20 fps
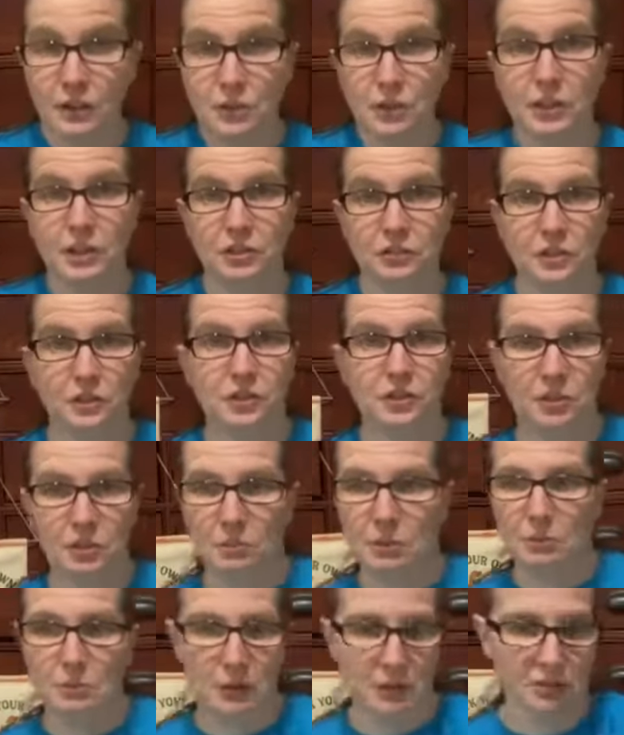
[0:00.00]
the transfers
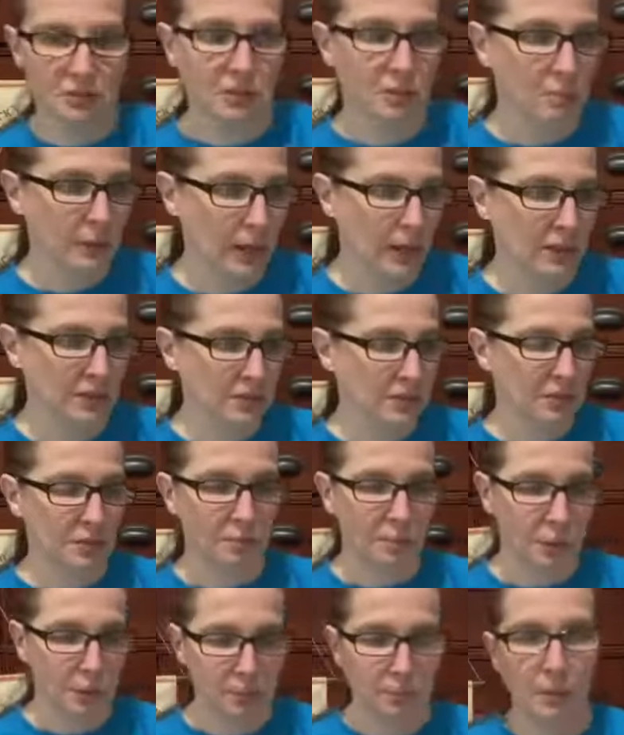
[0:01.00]
can be mixed and matched
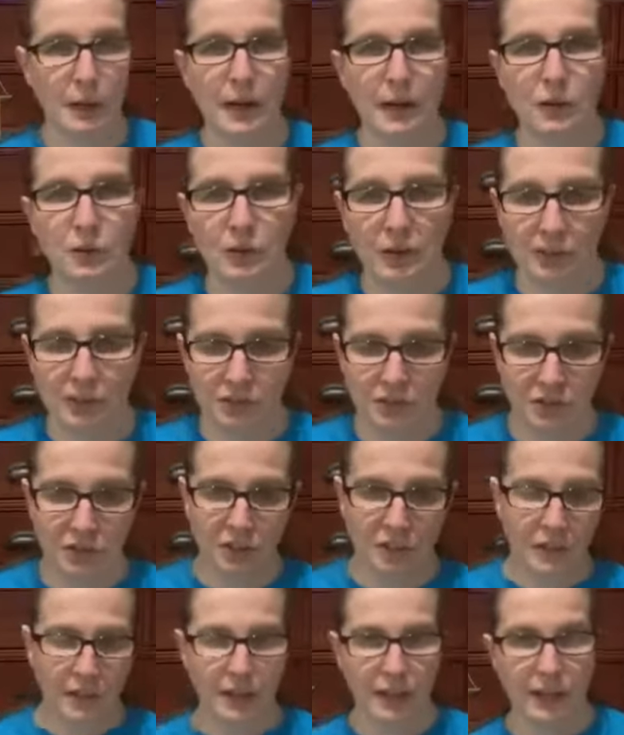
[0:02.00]
and put backgrounds
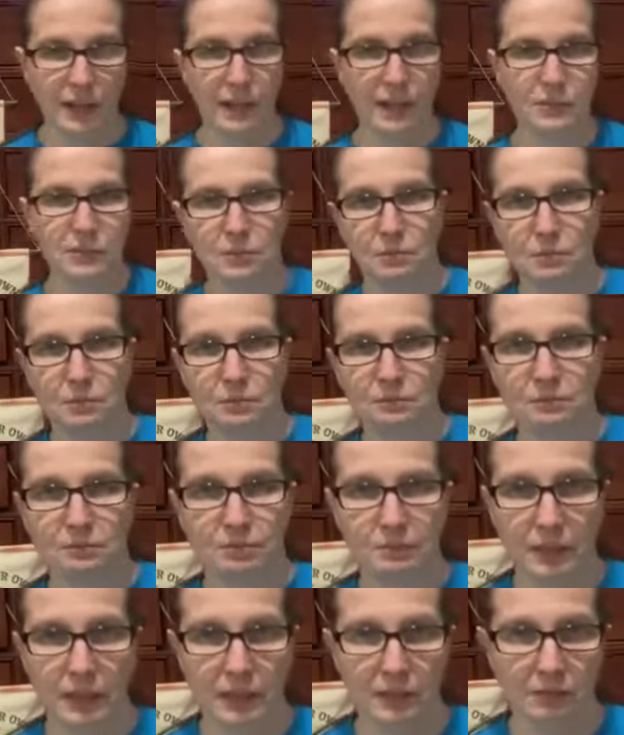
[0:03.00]
on things and
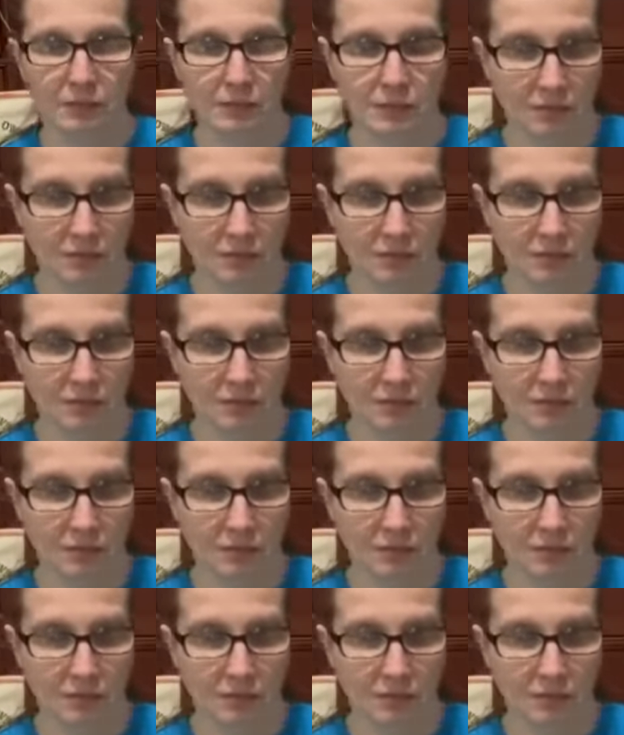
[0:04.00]
like